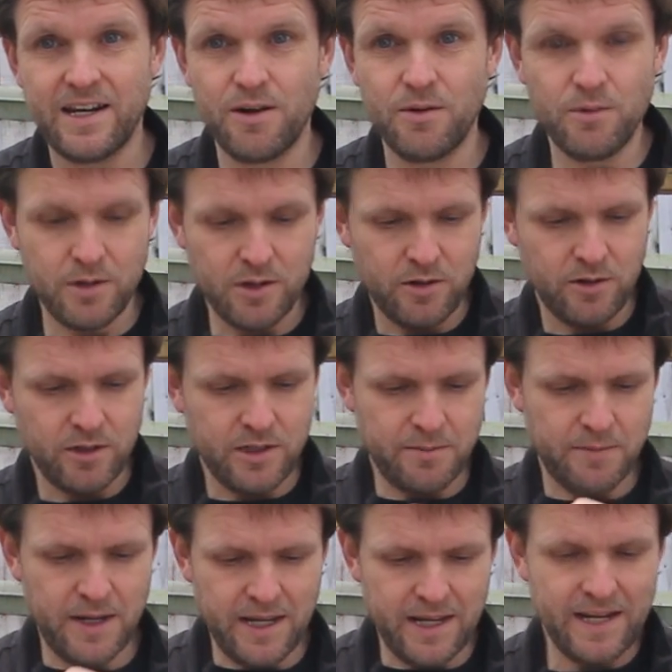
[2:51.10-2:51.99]
now we're going
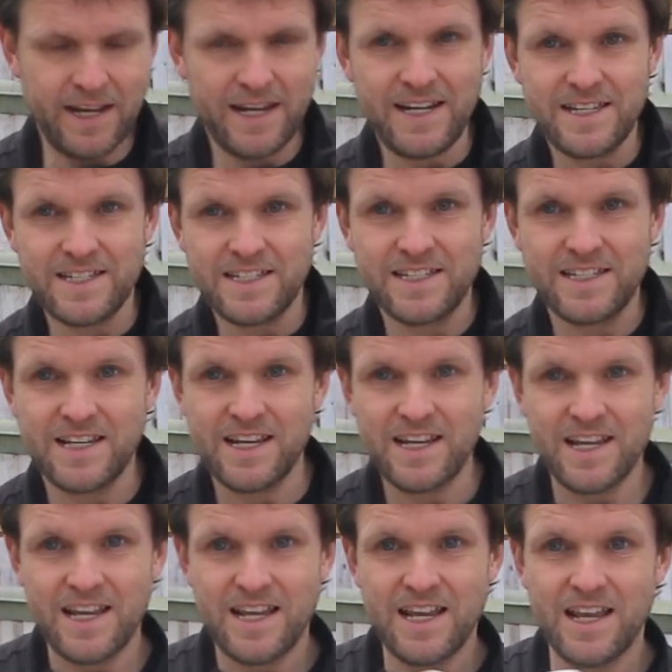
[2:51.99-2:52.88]
to make a nice
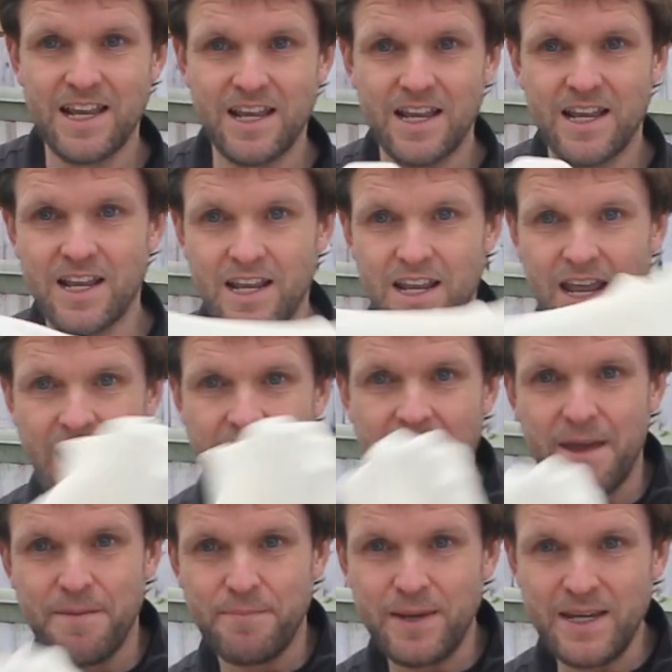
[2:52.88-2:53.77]

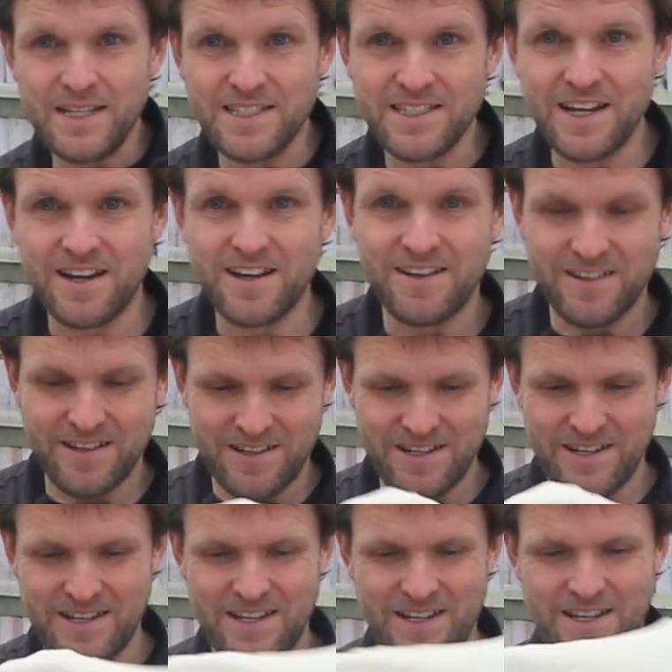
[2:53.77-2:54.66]
pizza,
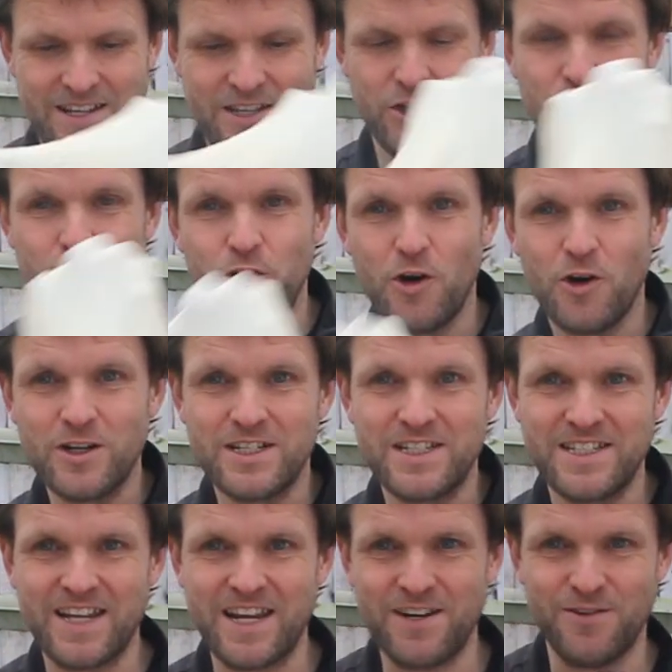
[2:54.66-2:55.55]
New York
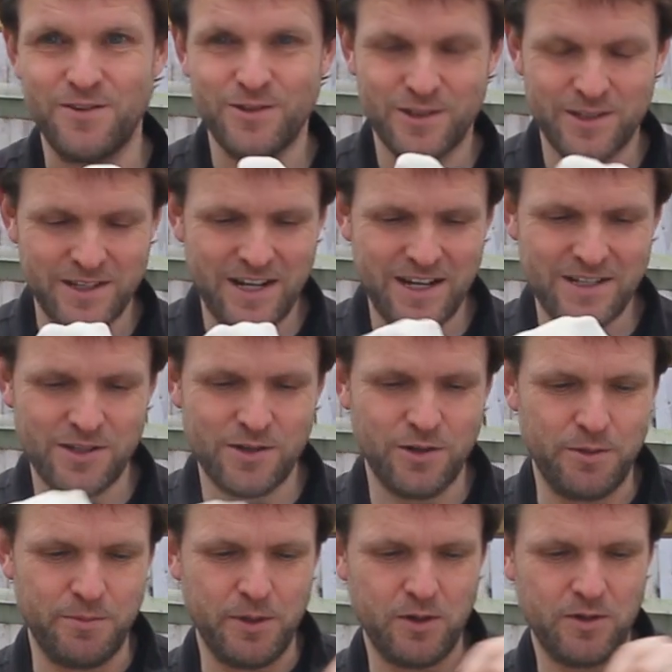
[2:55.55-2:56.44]
style, so that's
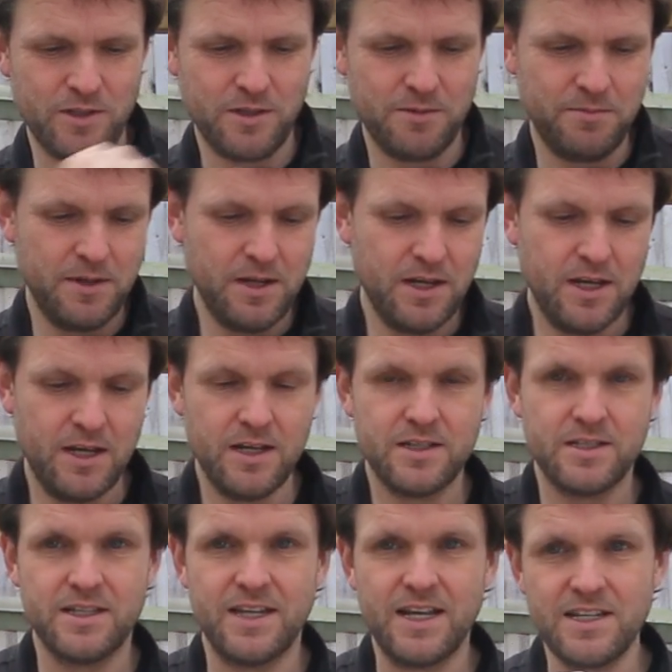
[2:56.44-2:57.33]
going to be awesome.
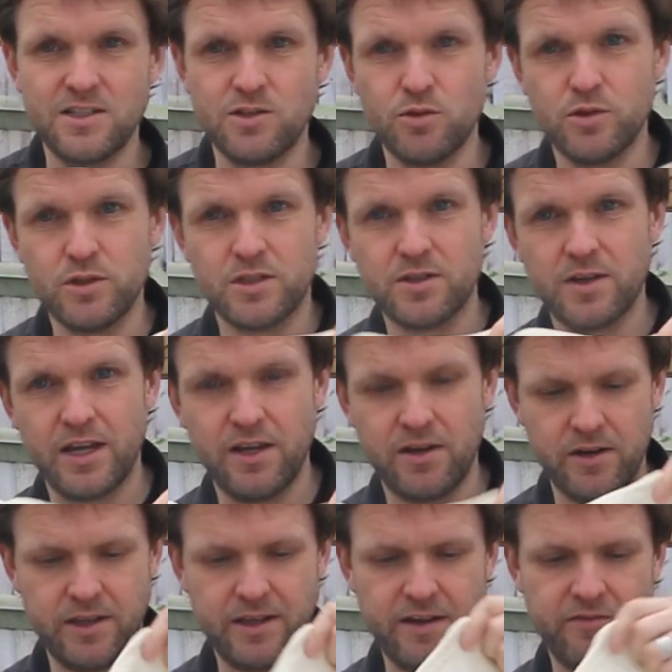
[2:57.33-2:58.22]
So this dough is
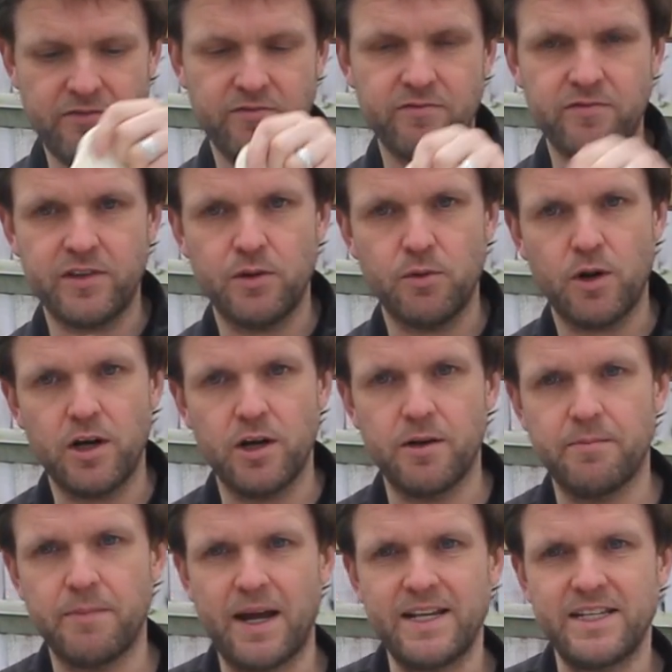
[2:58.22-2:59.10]
slightly different for the one
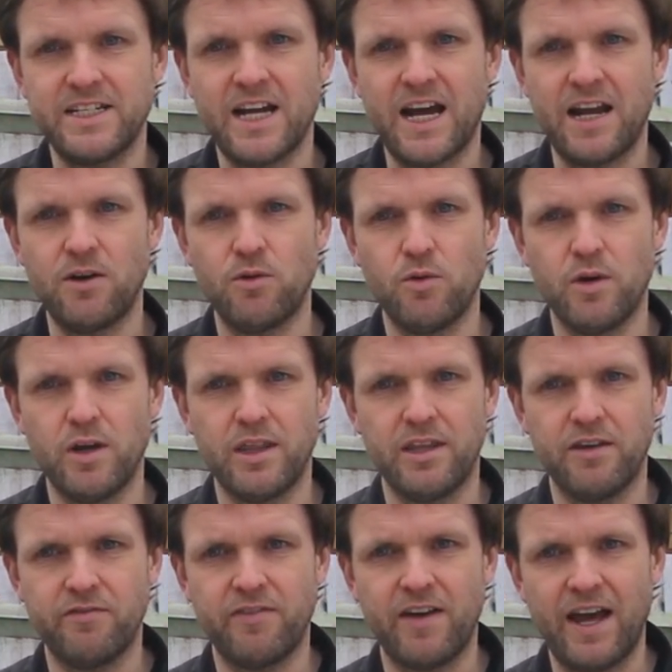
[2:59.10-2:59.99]
on my channel
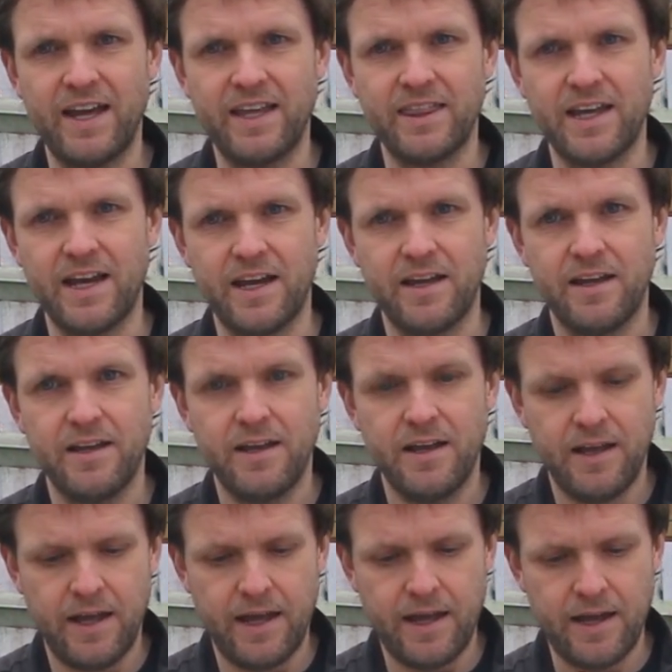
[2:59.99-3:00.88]
in the fact that
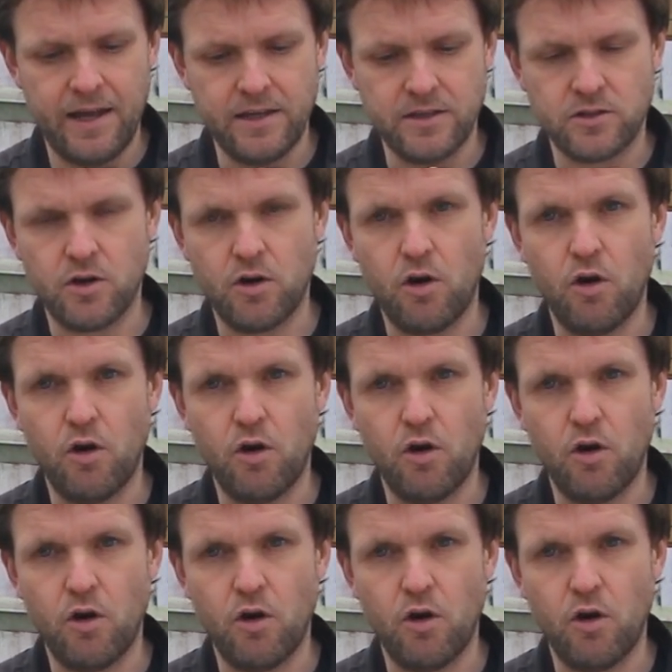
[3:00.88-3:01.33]
it's got